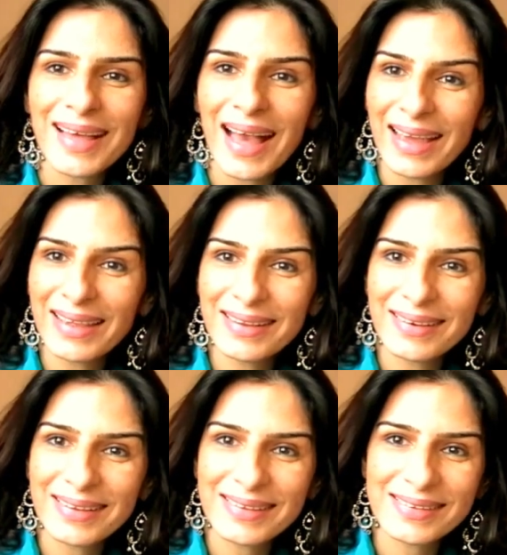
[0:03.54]
Hi
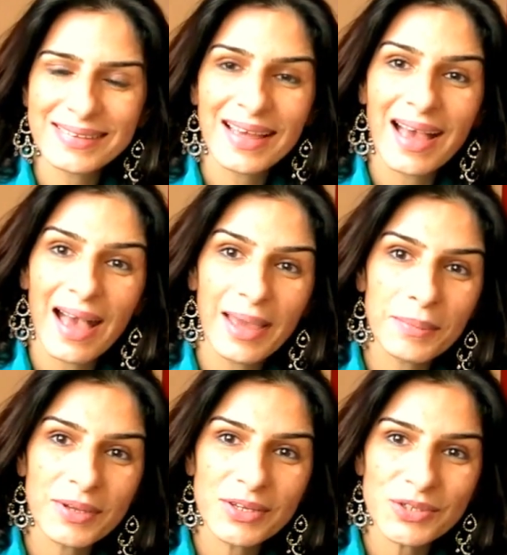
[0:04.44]
Aries,
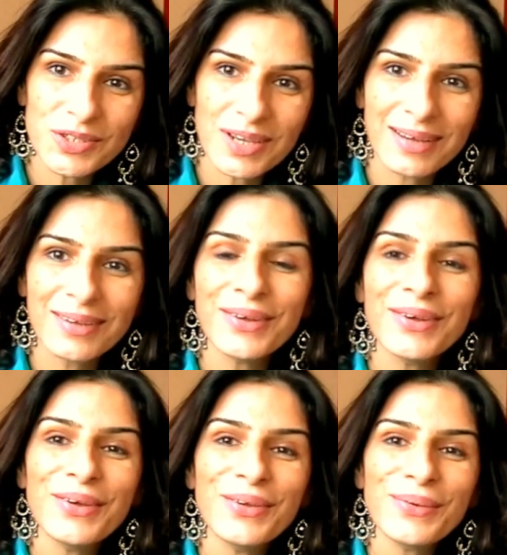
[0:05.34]
I'm Anisha.
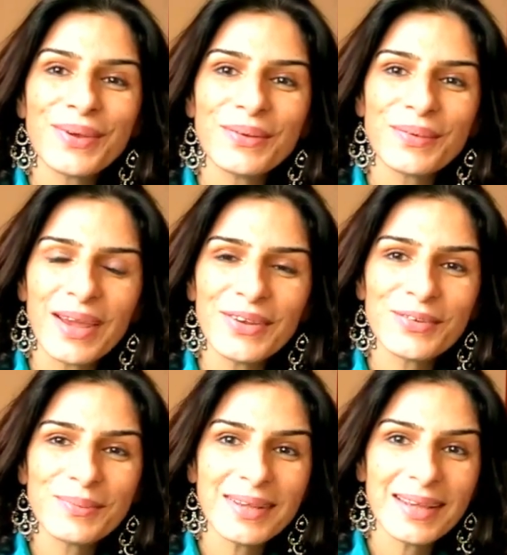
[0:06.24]
You can write
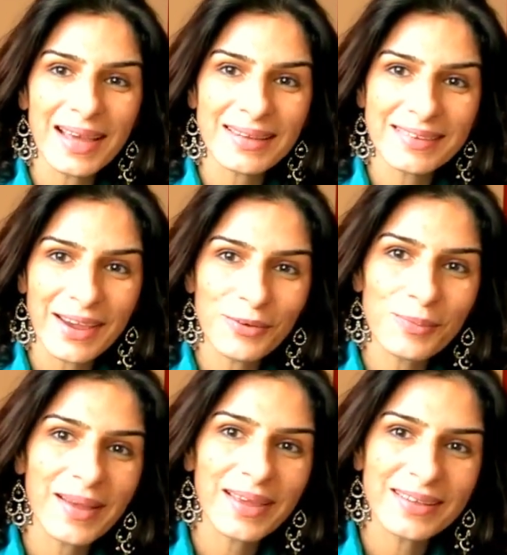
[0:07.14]
to me at
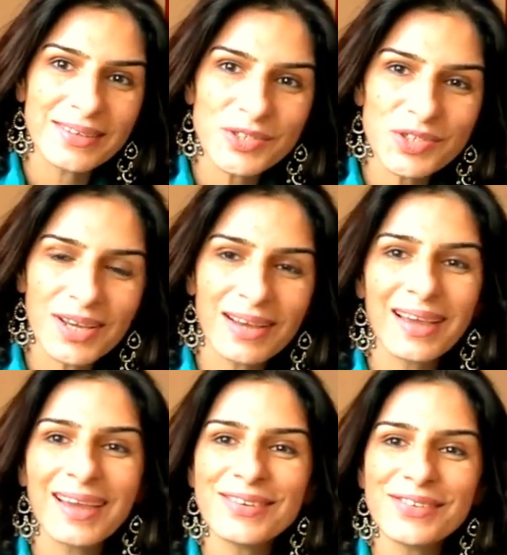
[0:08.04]
tarotbyanisha
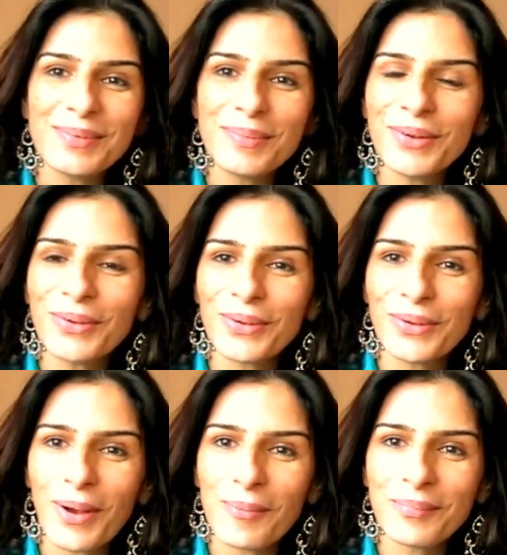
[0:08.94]
at
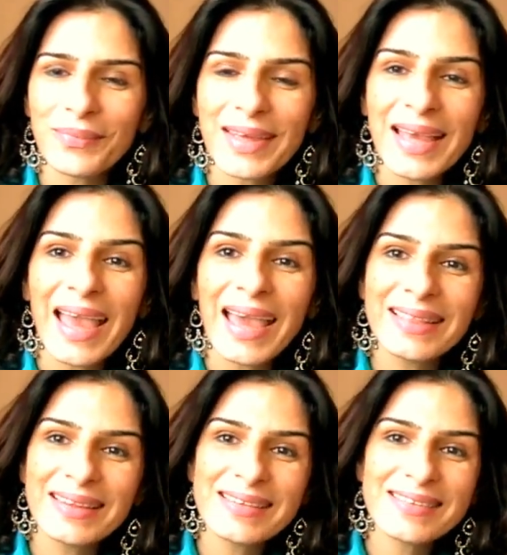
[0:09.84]
gmail.com
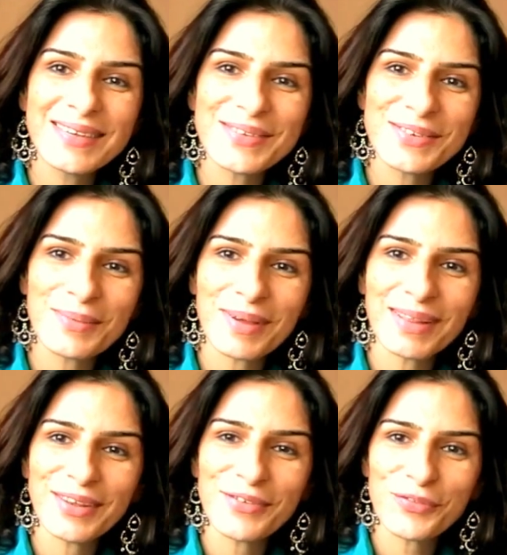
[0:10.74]
and this is your
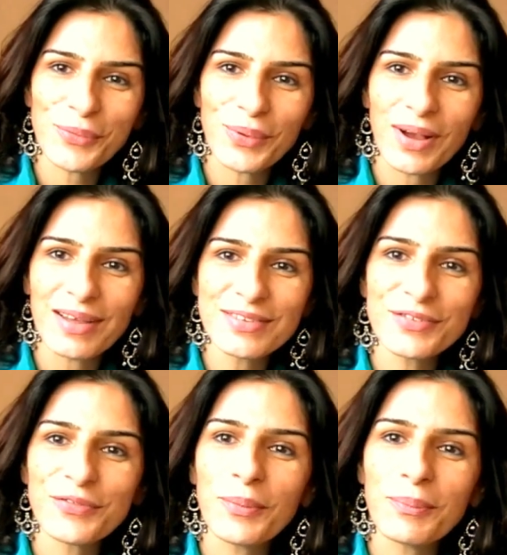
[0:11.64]
monthly forecast
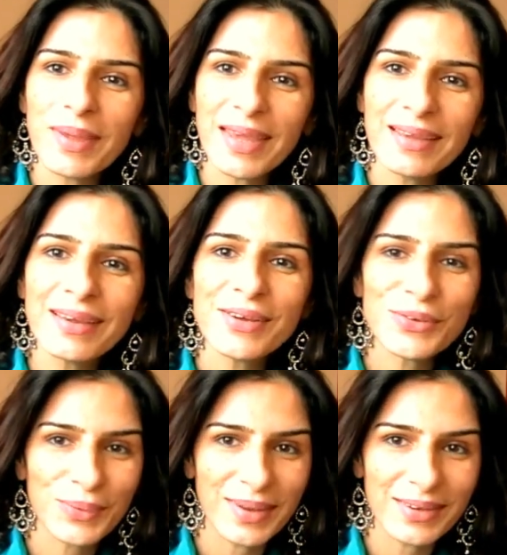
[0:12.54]
for May
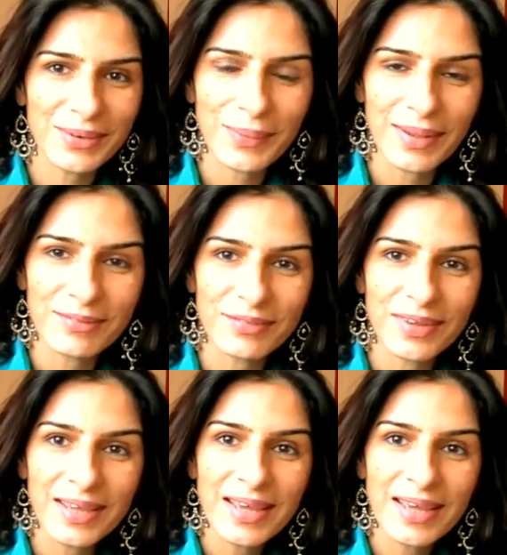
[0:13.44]
2012.